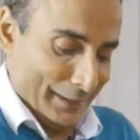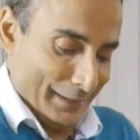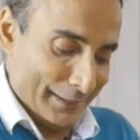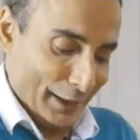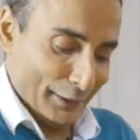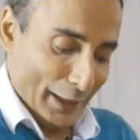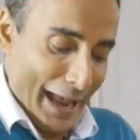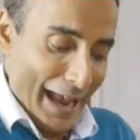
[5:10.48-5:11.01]

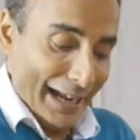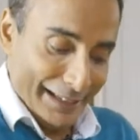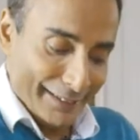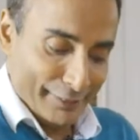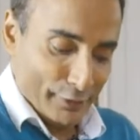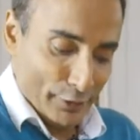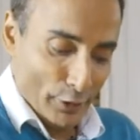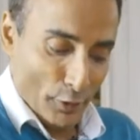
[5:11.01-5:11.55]
Now, the
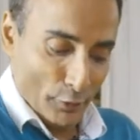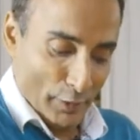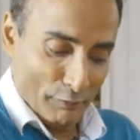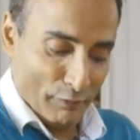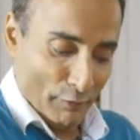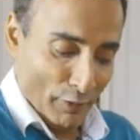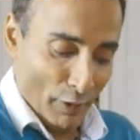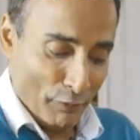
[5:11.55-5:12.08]
eggs, you know,
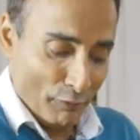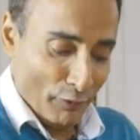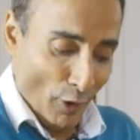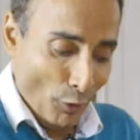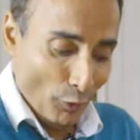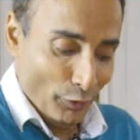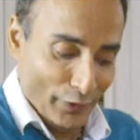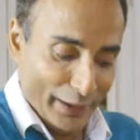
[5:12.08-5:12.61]
the
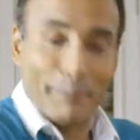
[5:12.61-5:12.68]
whole thing